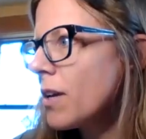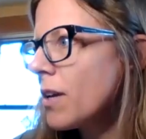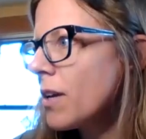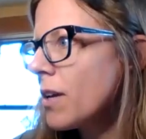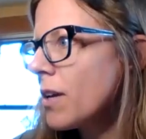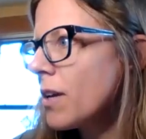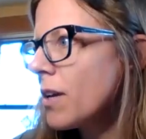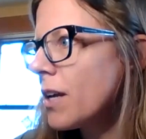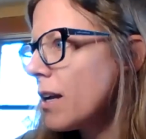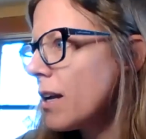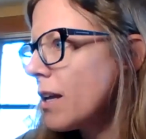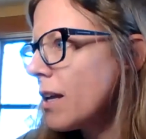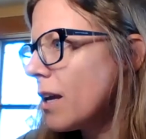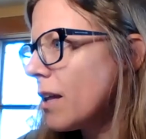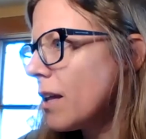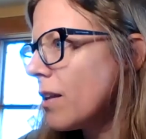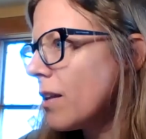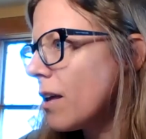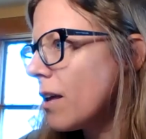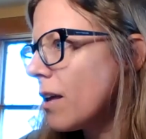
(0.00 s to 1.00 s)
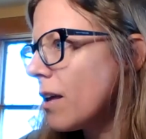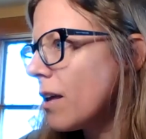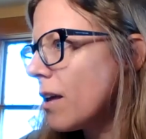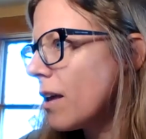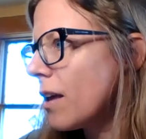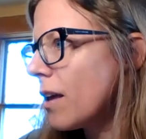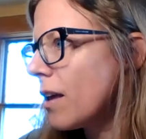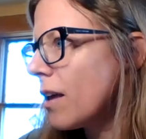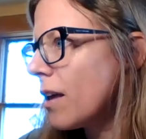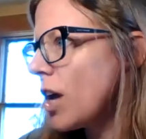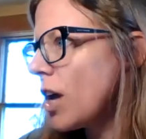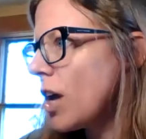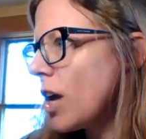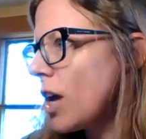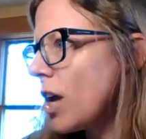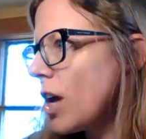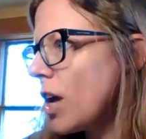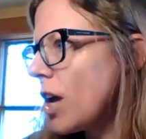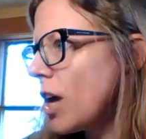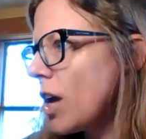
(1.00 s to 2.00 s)
We haven't got any in
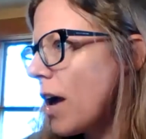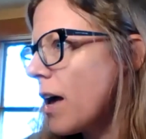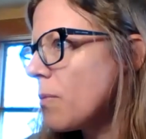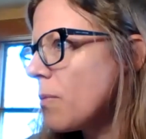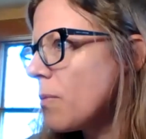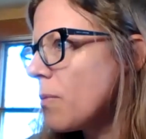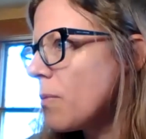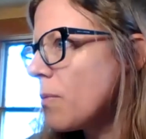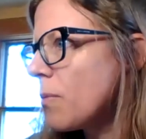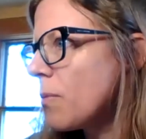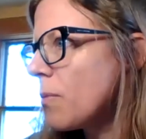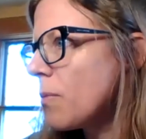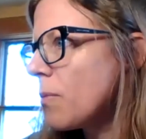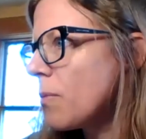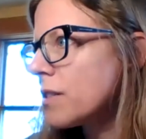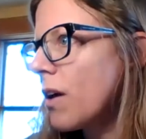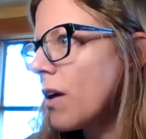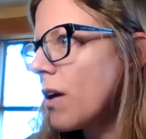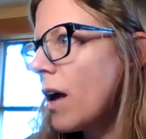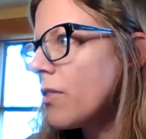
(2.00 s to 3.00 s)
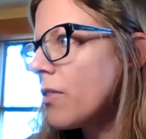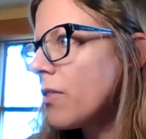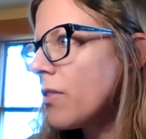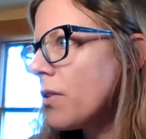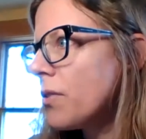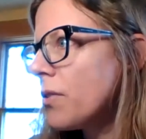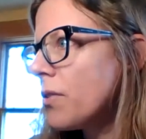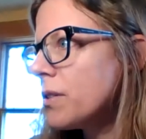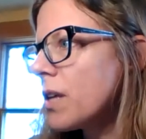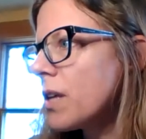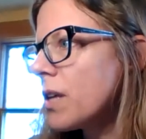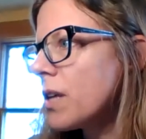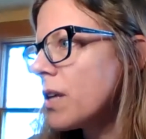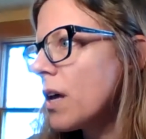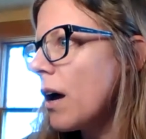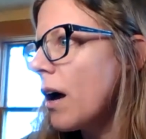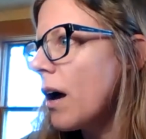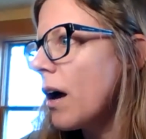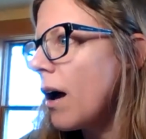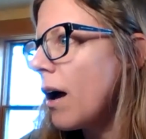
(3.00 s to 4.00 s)
the chat. You can still
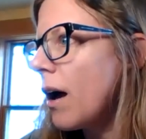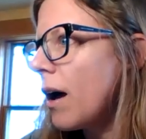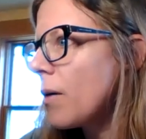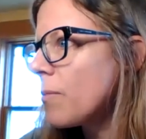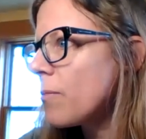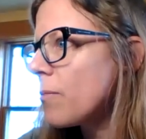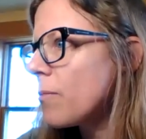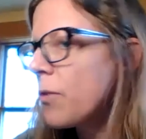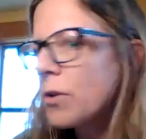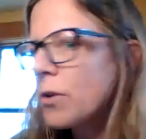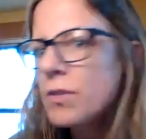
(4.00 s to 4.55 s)
add those.